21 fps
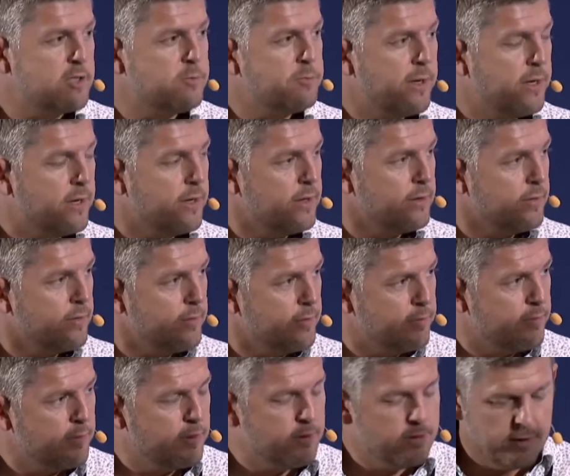has been
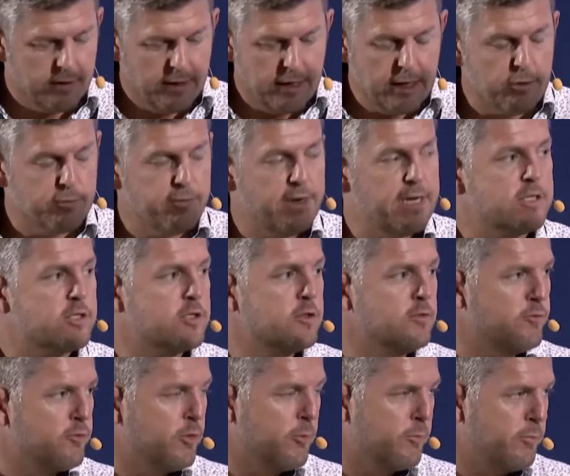
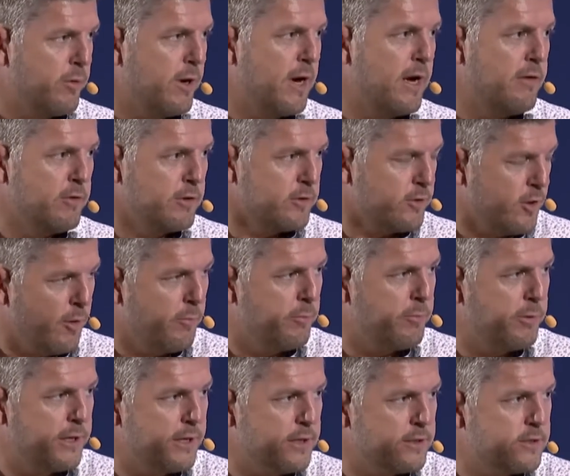innovation from private
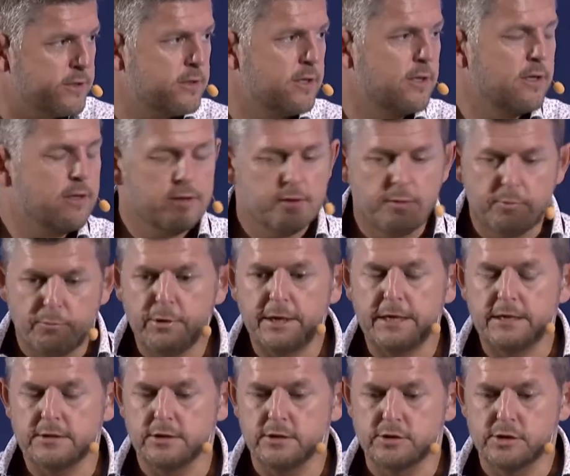companies that
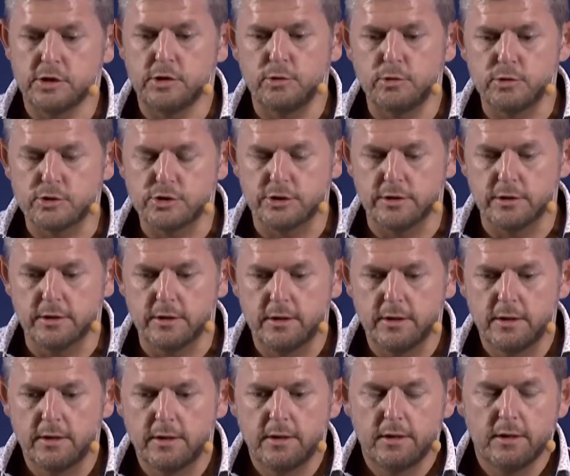brings the solution.
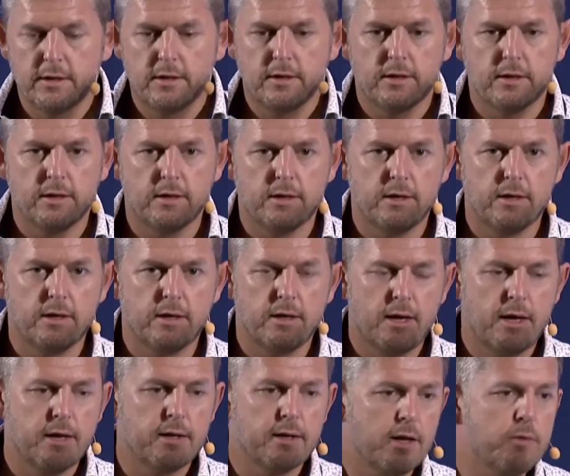
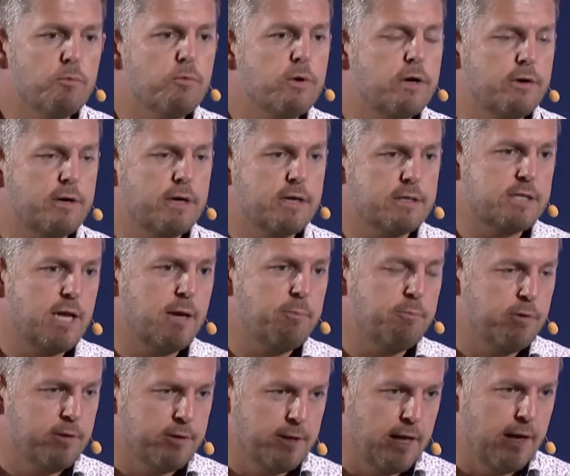And we're an
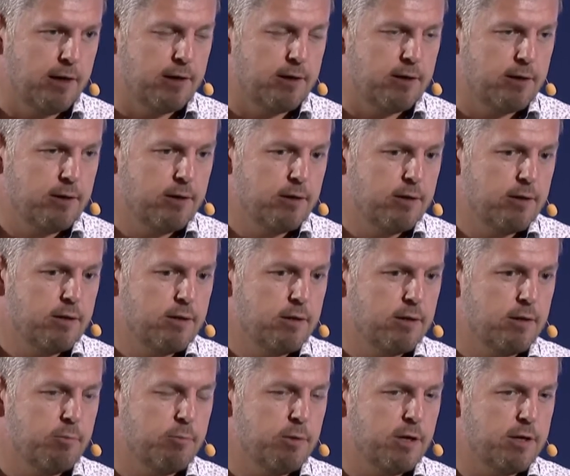example of that.
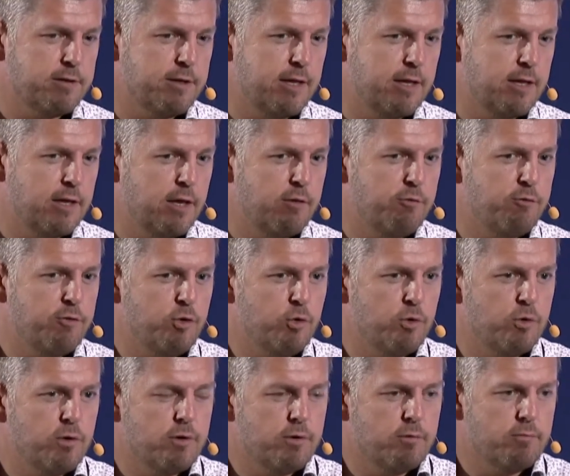But I think if
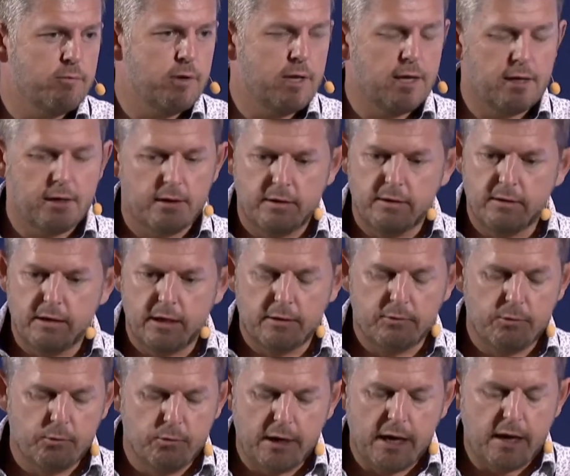you, like
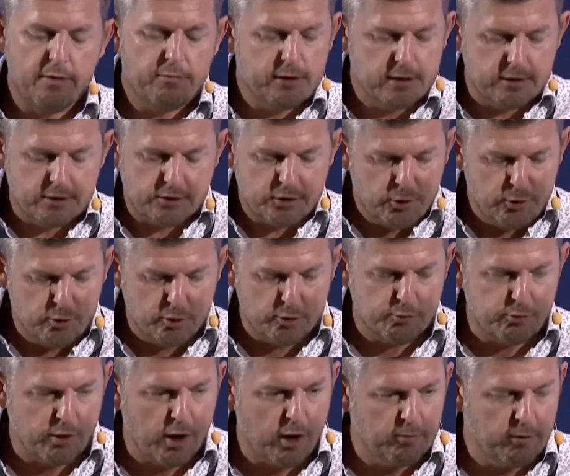we have this
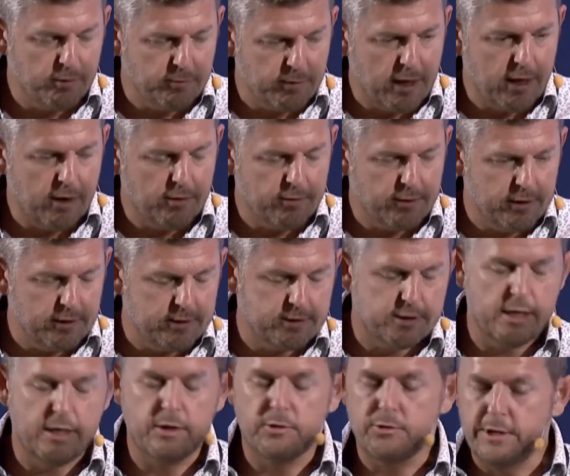huge problem now that
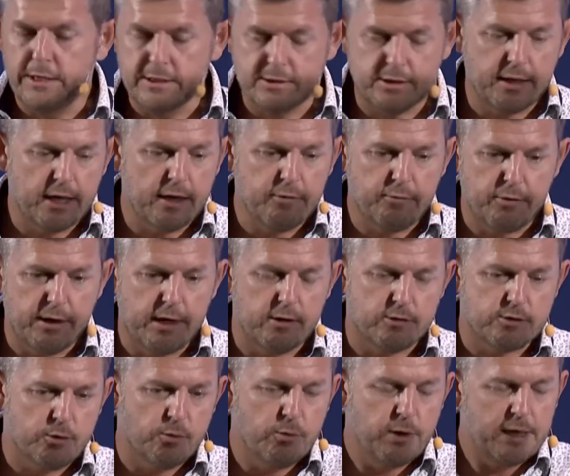is increasing every
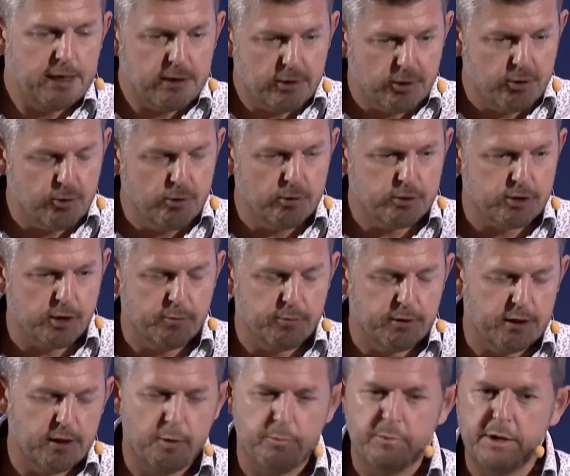year, so we need to do
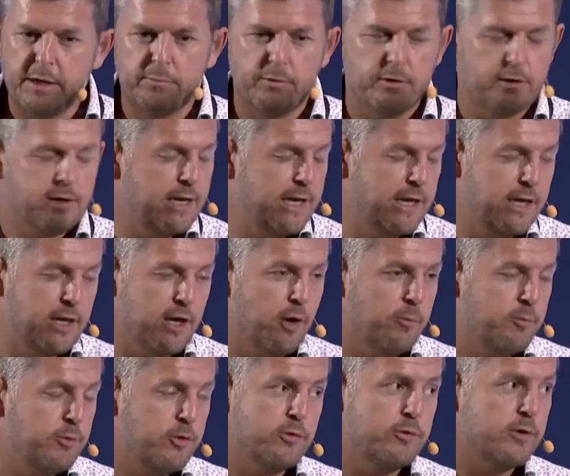something. There are people cleaning
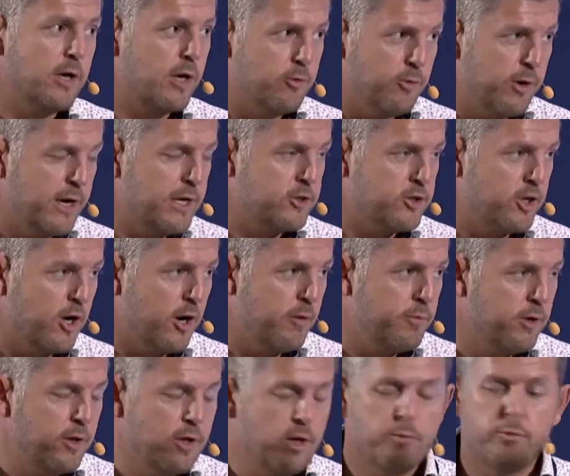up, doing a great
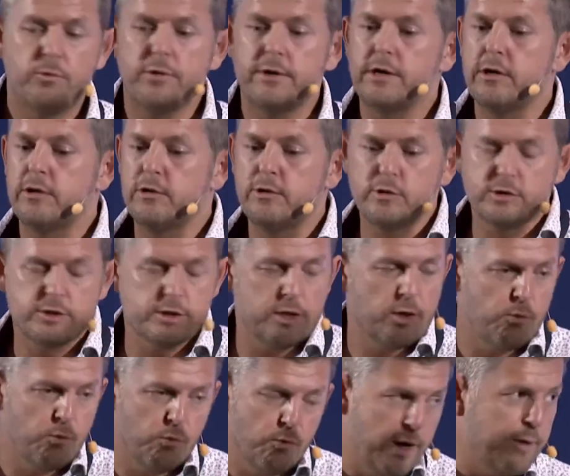job. We are
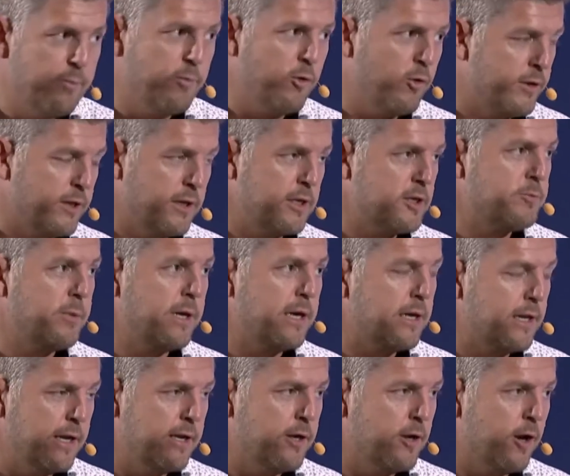losing way more than is
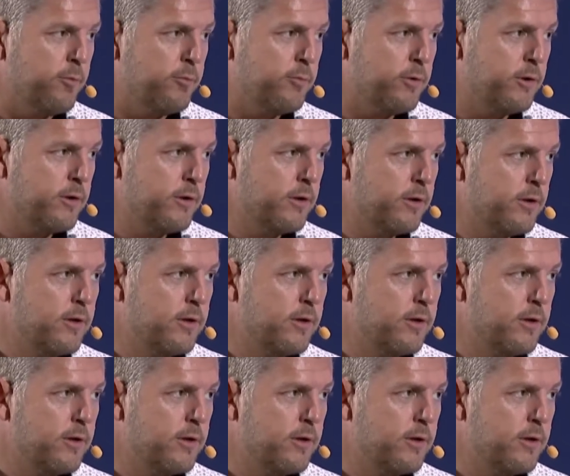being cleaned up.